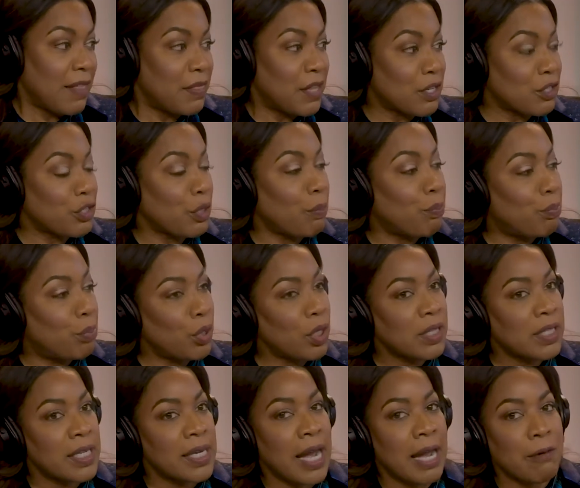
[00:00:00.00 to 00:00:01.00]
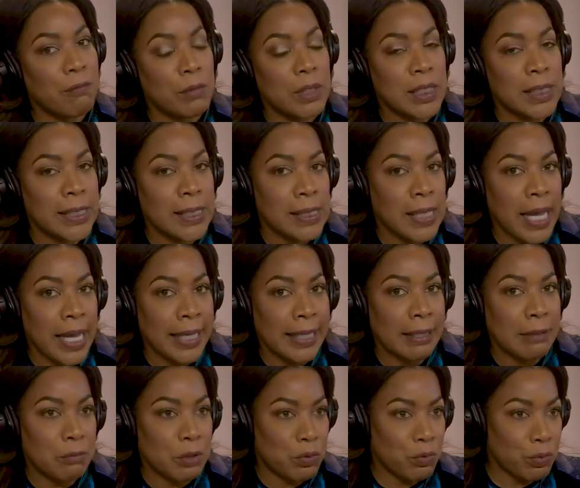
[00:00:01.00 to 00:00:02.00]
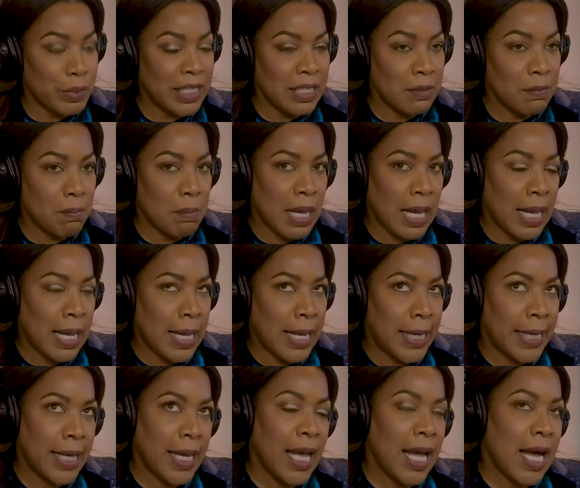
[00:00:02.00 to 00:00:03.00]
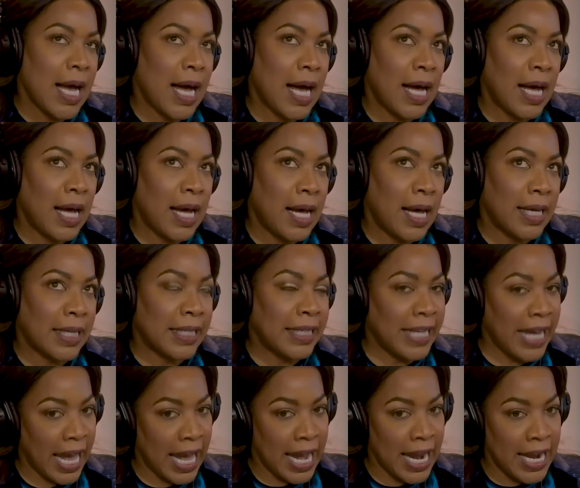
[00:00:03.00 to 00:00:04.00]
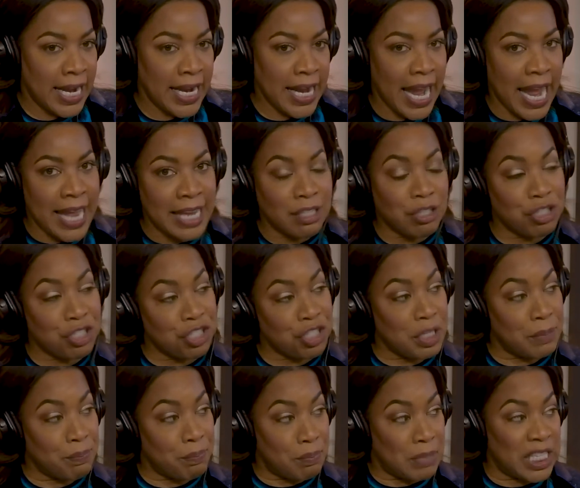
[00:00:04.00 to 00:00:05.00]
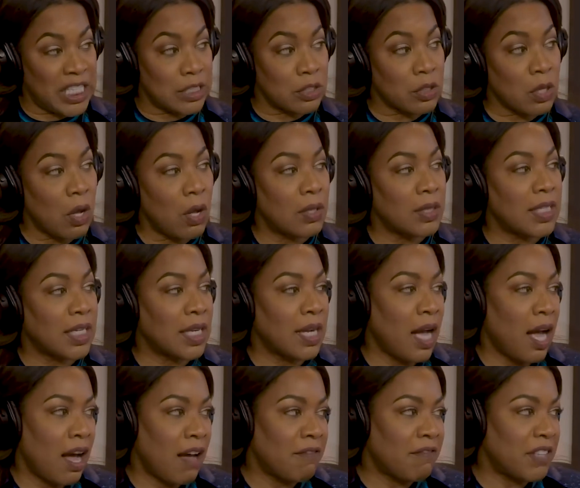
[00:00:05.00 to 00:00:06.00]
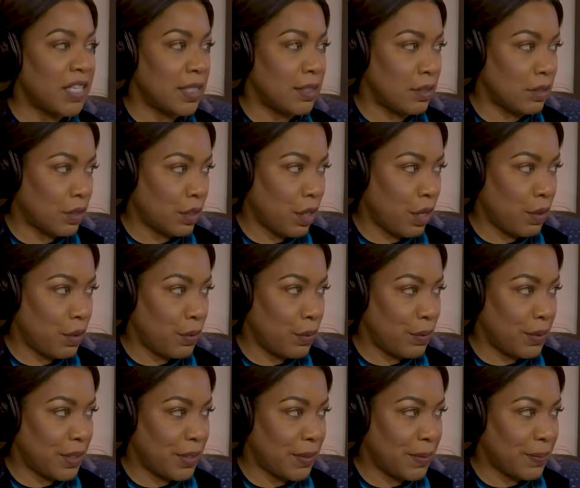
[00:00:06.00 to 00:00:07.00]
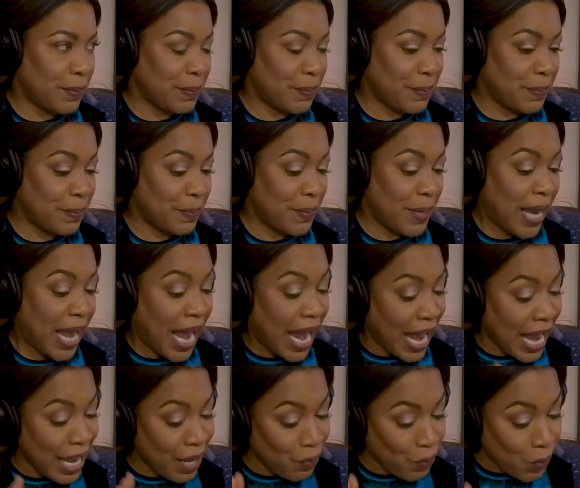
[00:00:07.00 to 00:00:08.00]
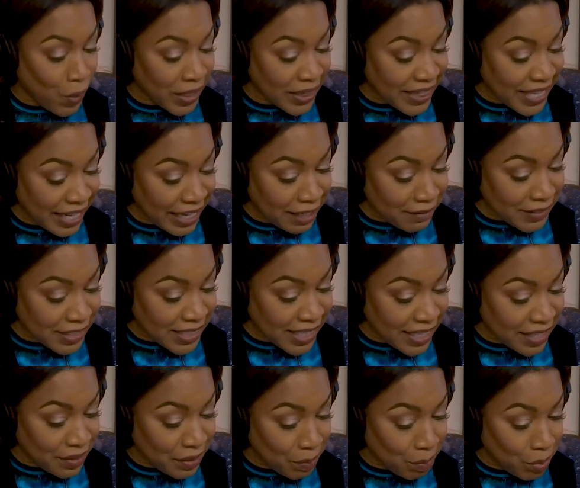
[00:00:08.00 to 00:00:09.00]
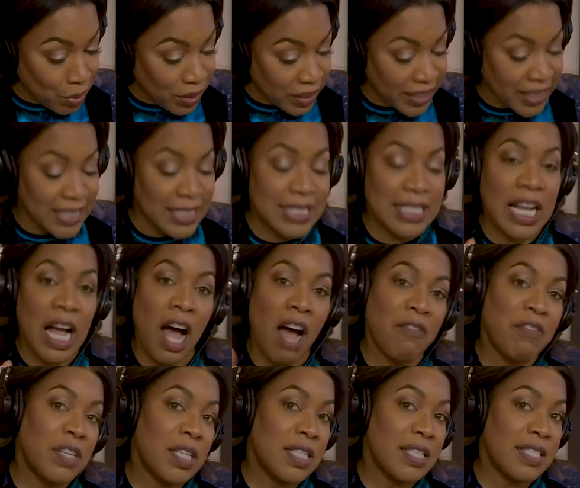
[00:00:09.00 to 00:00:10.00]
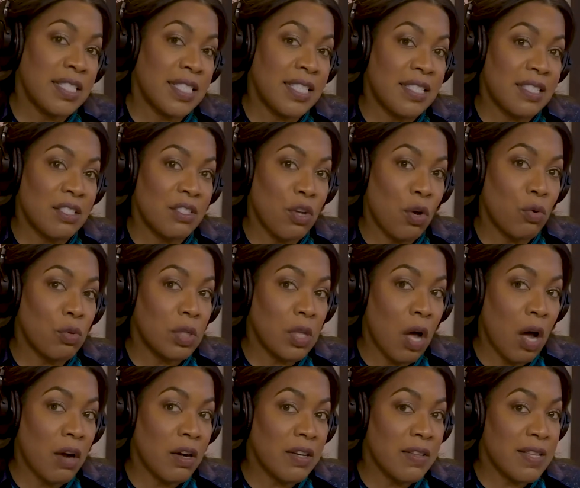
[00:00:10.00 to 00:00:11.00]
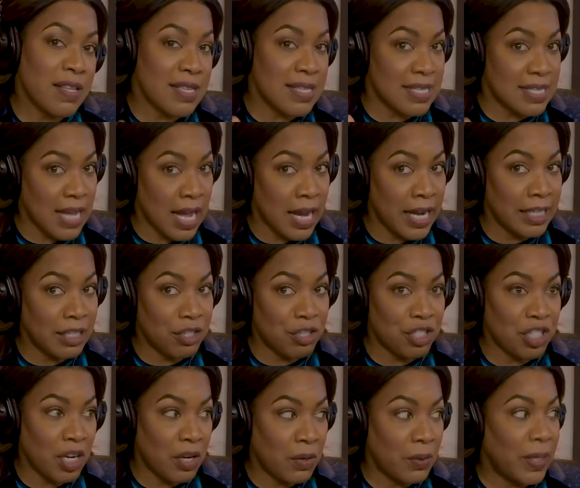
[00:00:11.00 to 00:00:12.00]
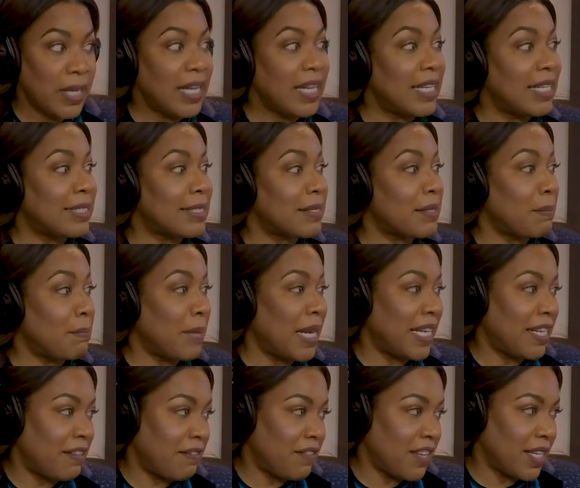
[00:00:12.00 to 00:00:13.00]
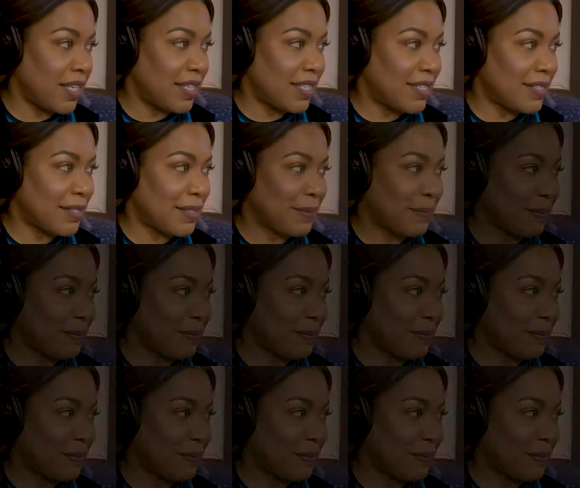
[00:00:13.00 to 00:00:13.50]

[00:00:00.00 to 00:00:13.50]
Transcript: There's a book that I really like. It was written by Kay and Shipman. It's called The Confidence Code. And what they have said in the book is confidence is no longer the sideshow. It's the main event.